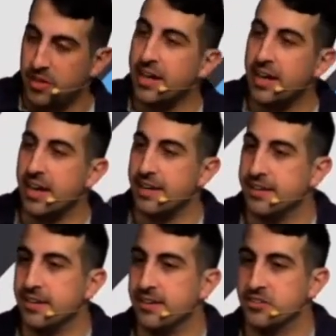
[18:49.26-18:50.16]

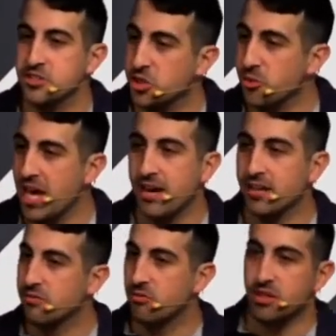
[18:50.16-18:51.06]
And this is a reality
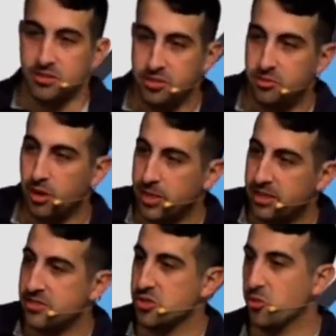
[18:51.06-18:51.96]
for us too. I mean,
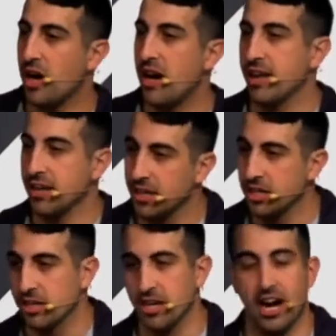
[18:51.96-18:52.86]
this is why
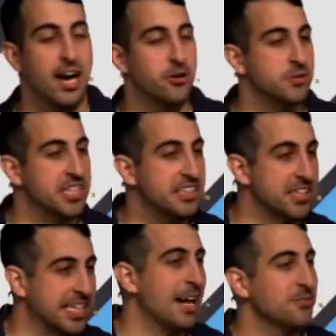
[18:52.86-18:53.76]
I don't lead the
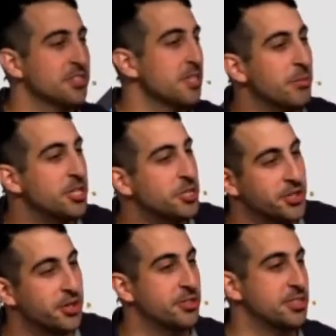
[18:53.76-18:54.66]
counseling ministry
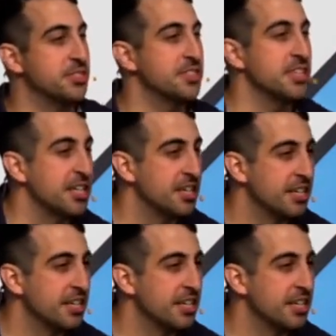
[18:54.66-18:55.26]
at RCC.